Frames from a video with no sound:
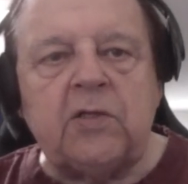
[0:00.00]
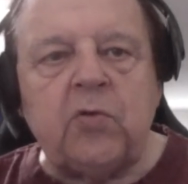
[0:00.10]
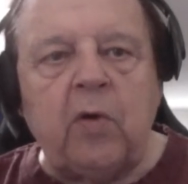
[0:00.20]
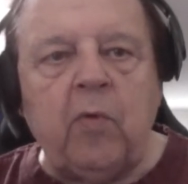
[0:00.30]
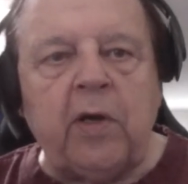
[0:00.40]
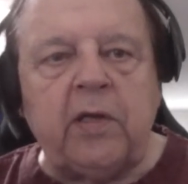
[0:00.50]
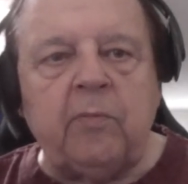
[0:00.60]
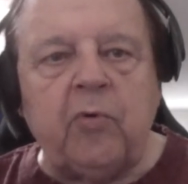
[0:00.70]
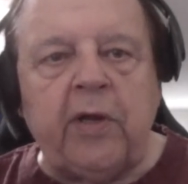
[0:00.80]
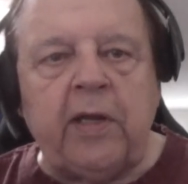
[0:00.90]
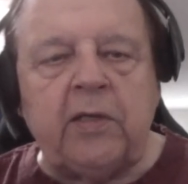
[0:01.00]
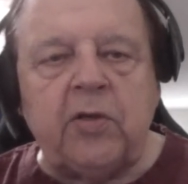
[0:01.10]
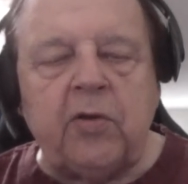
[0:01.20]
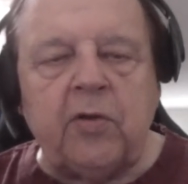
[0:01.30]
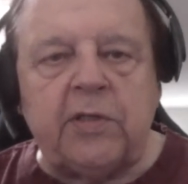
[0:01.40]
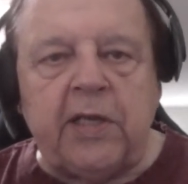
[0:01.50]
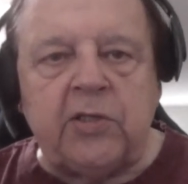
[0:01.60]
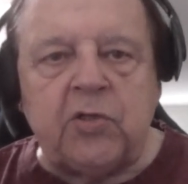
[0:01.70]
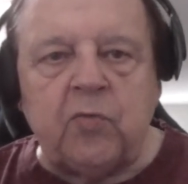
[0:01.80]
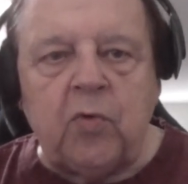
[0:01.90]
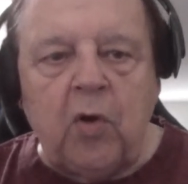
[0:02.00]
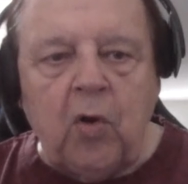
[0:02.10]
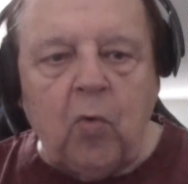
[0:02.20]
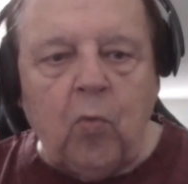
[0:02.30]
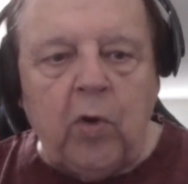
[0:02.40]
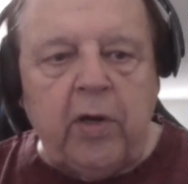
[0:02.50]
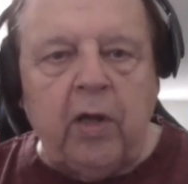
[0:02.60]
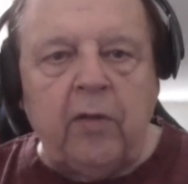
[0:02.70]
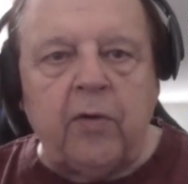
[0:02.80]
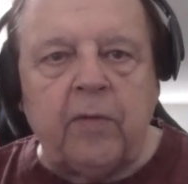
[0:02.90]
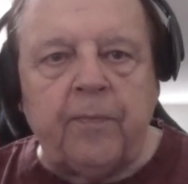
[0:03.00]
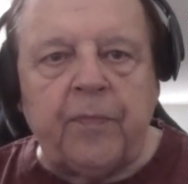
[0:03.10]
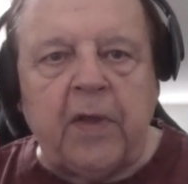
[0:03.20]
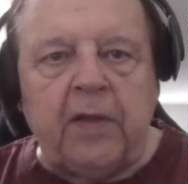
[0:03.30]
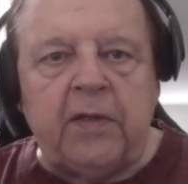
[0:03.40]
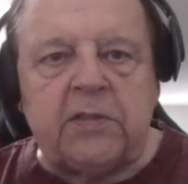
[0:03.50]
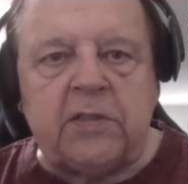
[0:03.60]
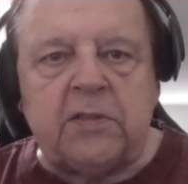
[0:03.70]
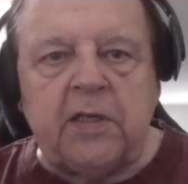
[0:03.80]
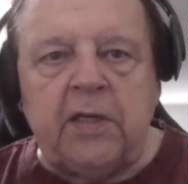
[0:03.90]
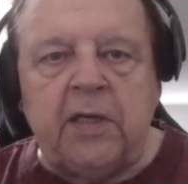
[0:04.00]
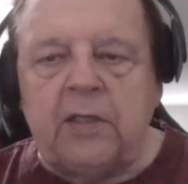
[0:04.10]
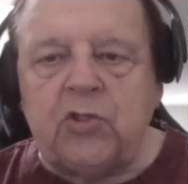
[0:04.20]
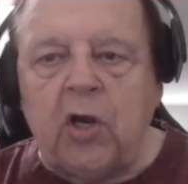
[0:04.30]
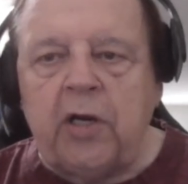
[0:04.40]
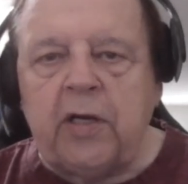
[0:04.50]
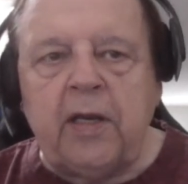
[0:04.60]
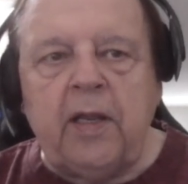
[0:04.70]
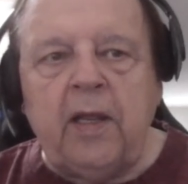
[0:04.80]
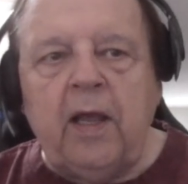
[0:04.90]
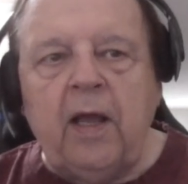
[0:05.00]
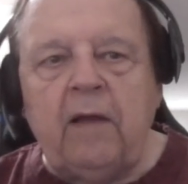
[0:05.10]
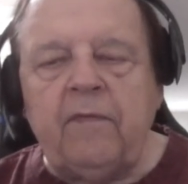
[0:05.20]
So I wanted to bring to your attention one other and this is a uh, chart of the